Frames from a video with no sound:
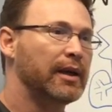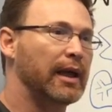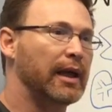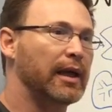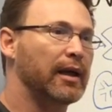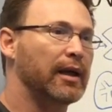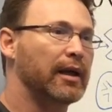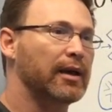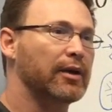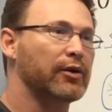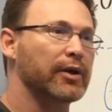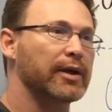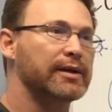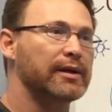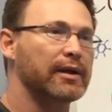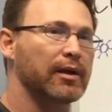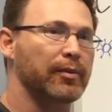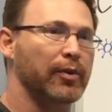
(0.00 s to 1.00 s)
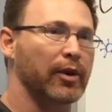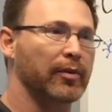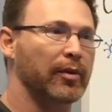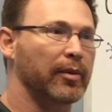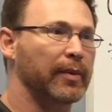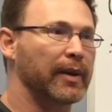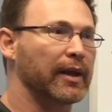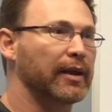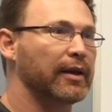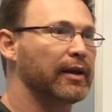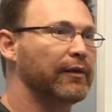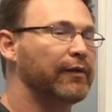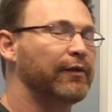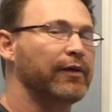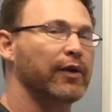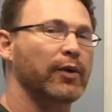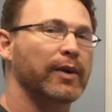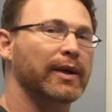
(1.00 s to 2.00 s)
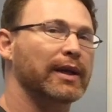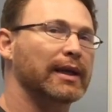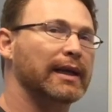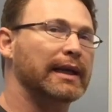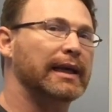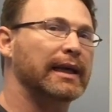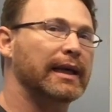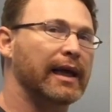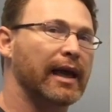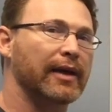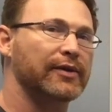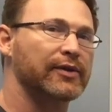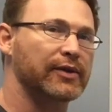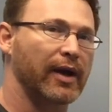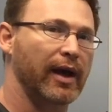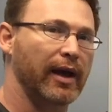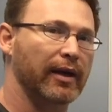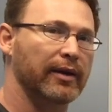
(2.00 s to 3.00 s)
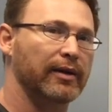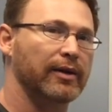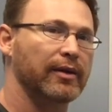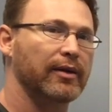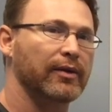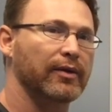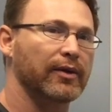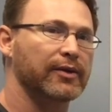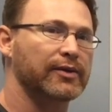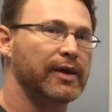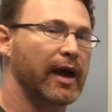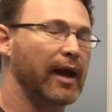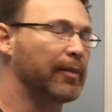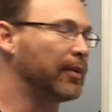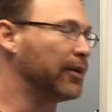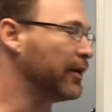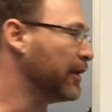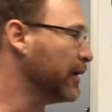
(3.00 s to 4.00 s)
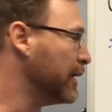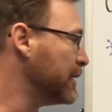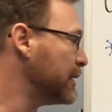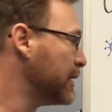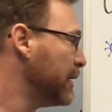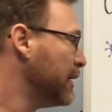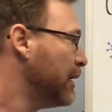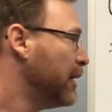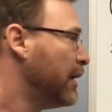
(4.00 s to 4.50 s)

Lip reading: increasing in permeability, fluid leaking outside those capillaries,